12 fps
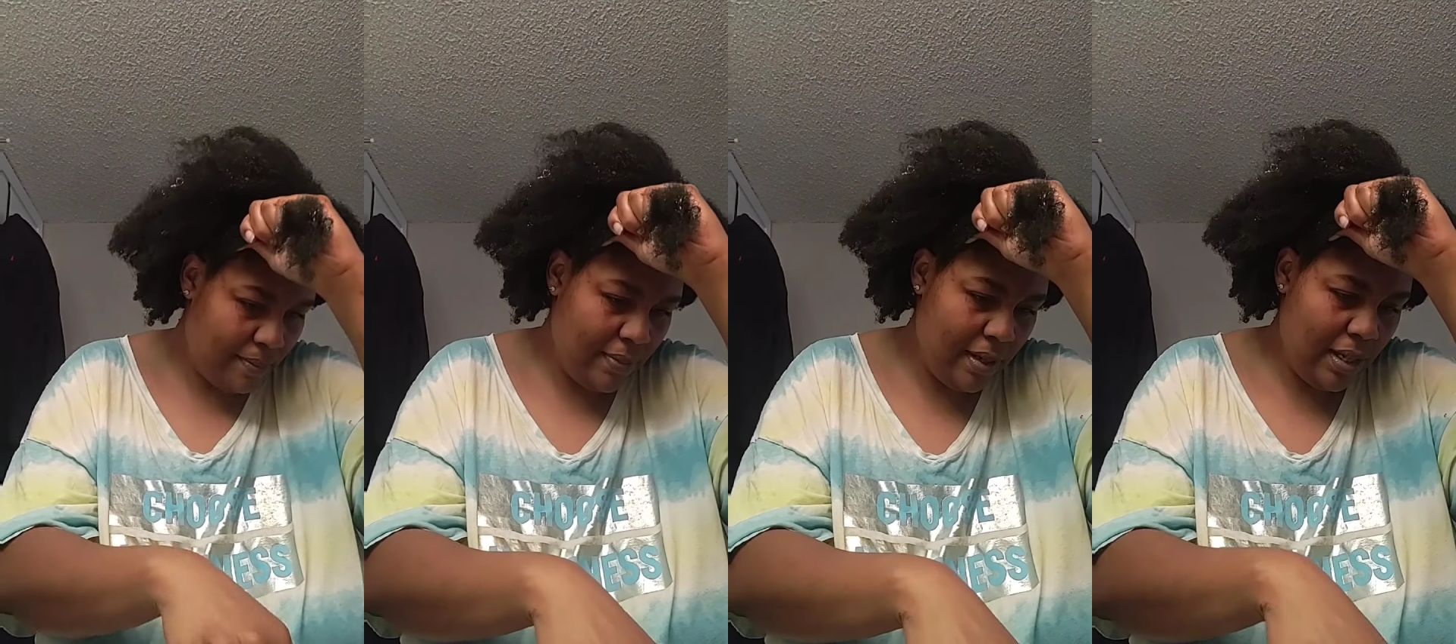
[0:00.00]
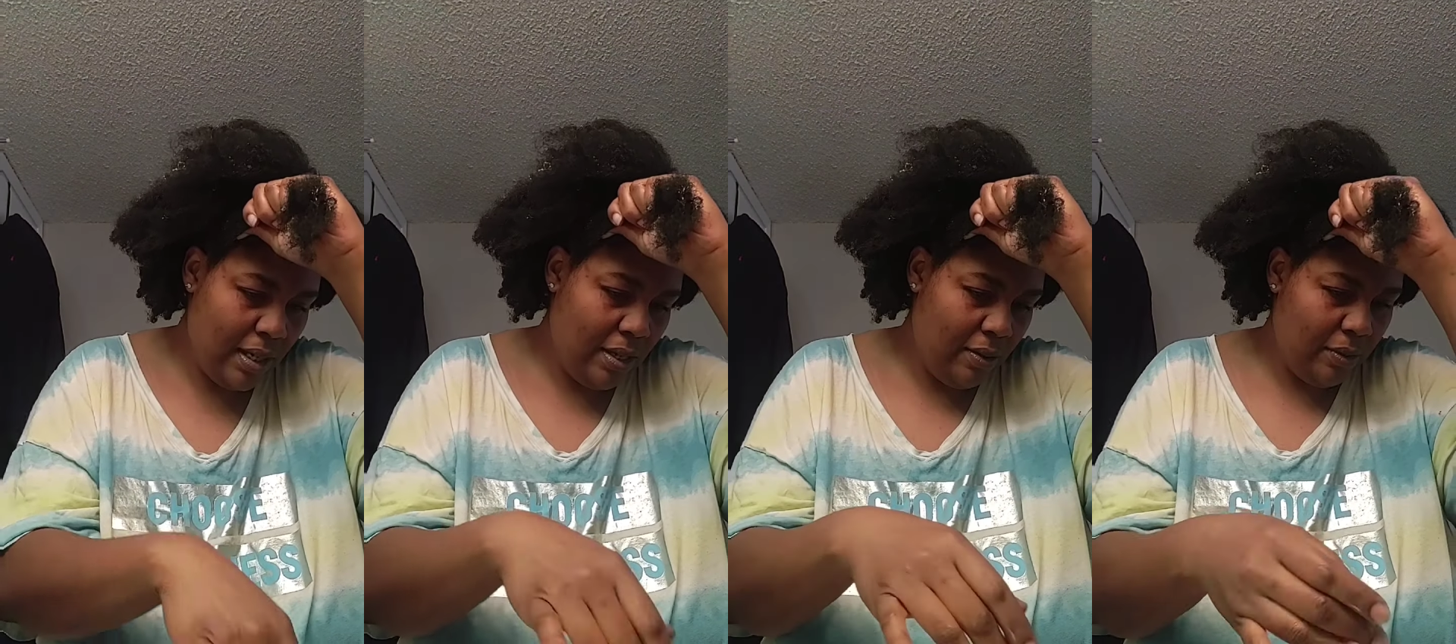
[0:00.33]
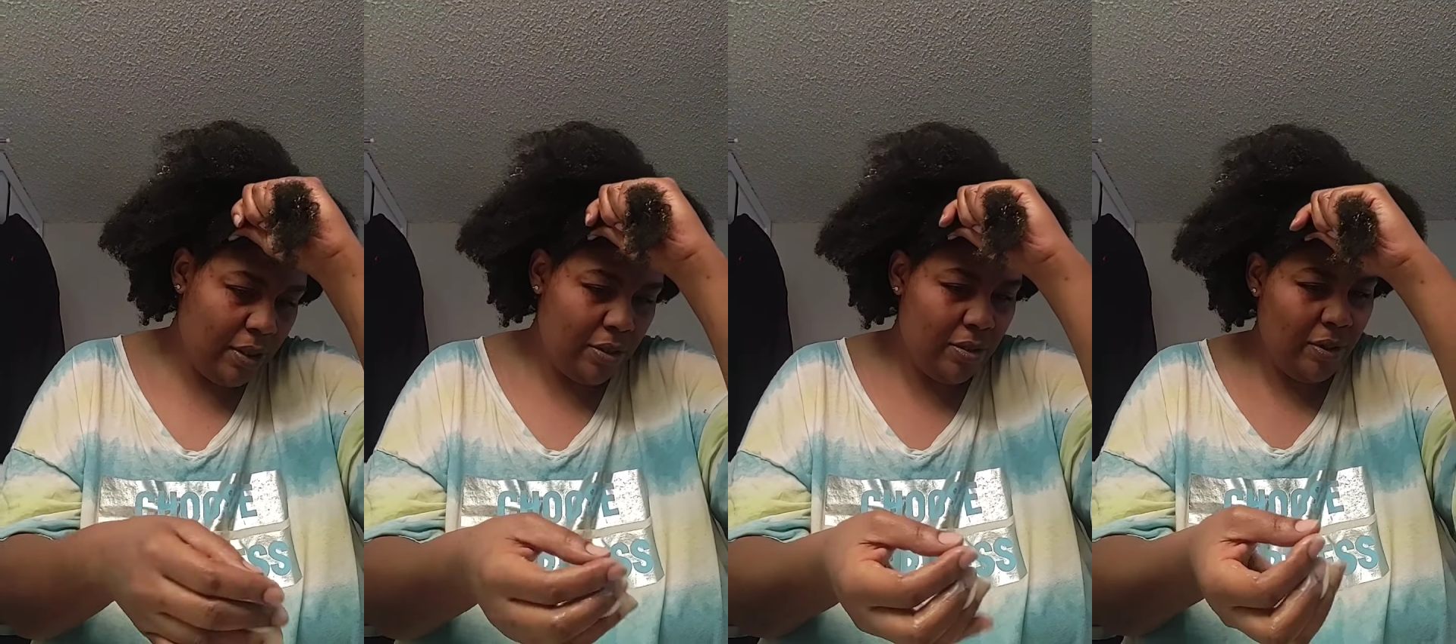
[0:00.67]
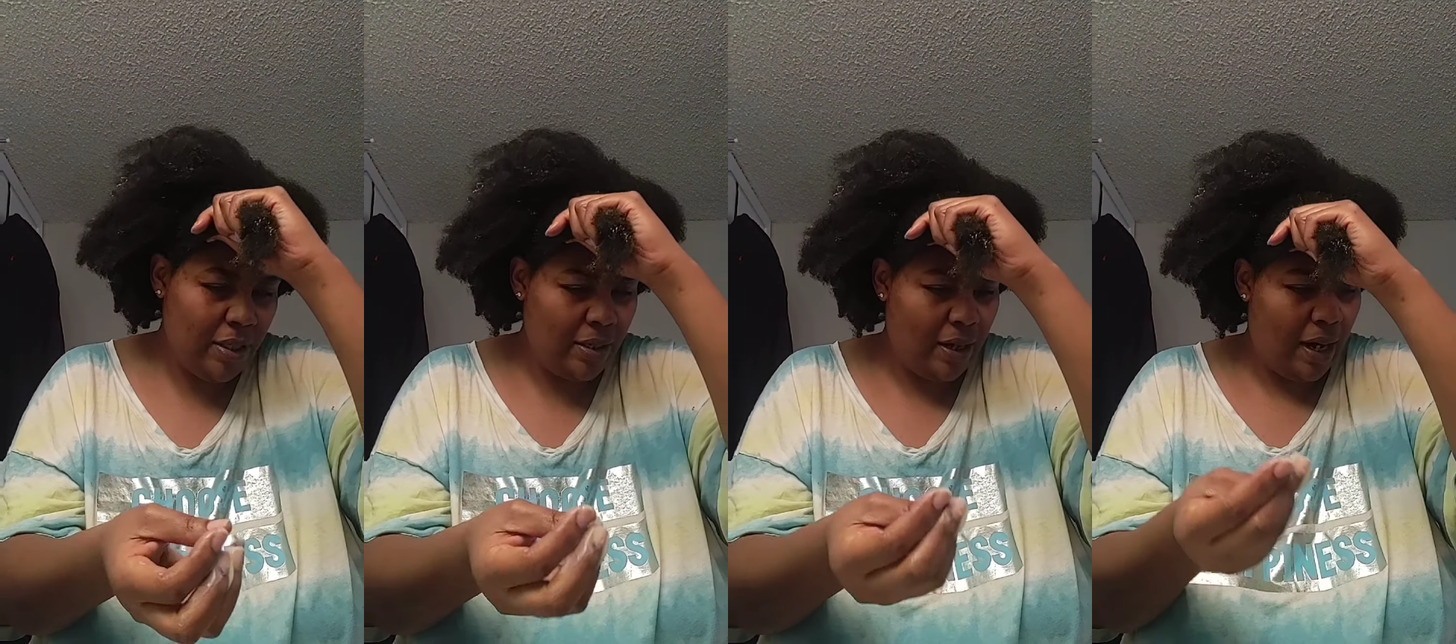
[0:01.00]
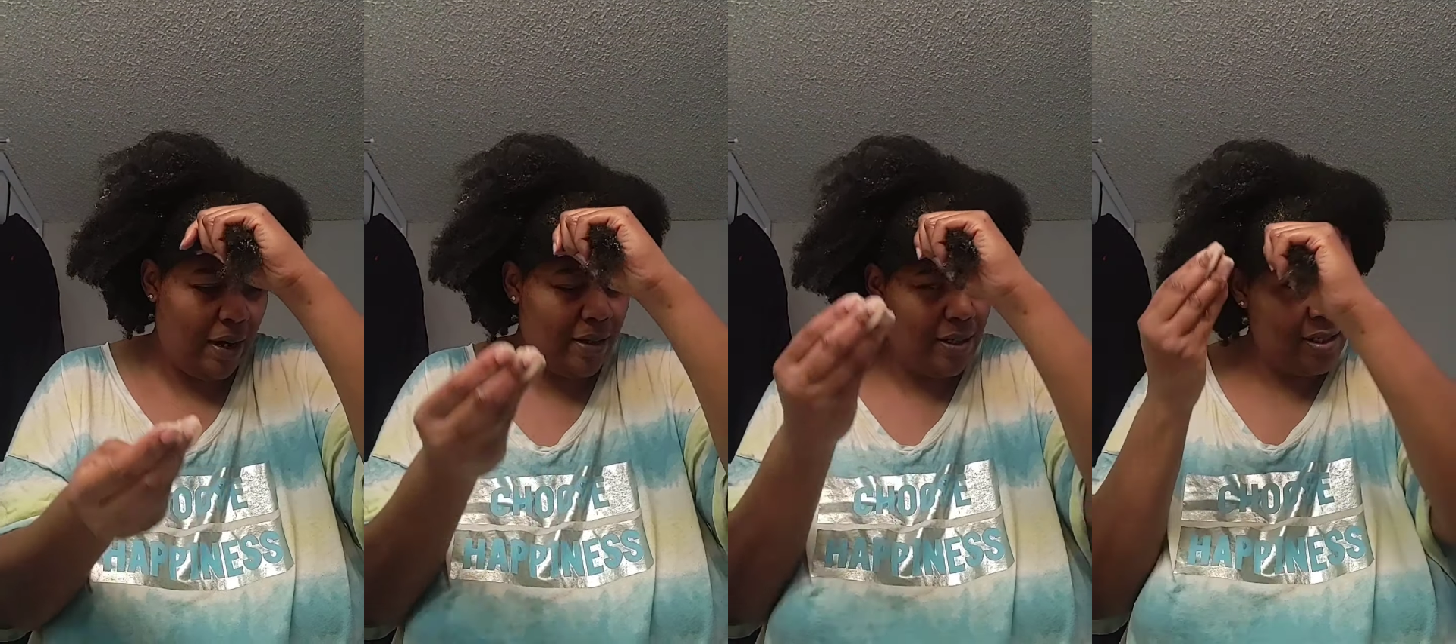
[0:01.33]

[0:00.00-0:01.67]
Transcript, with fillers: I'm, when you're doing your hair,